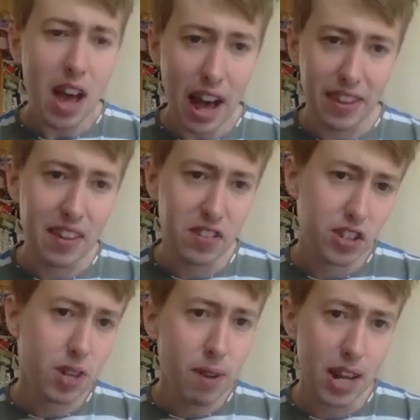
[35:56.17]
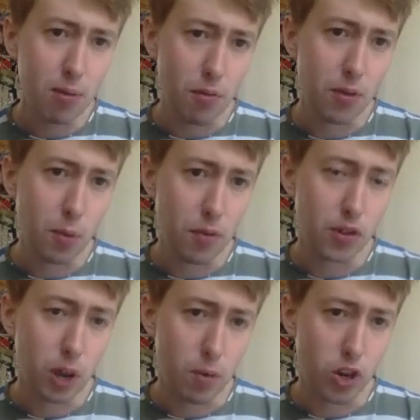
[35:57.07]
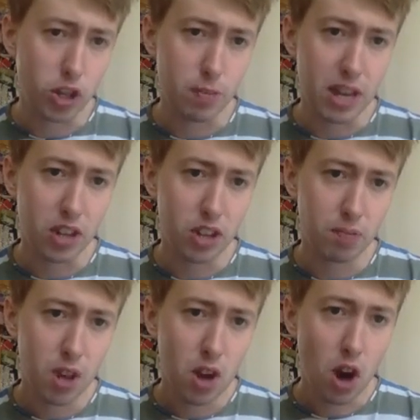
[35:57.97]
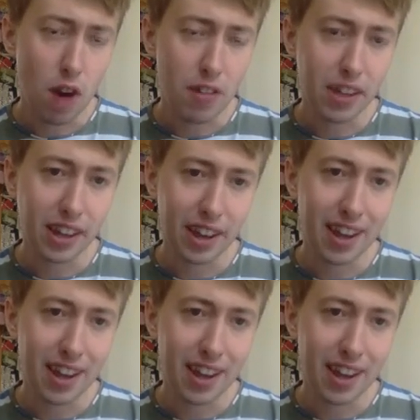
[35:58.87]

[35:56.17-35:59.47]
that similarly with the summary speech, I think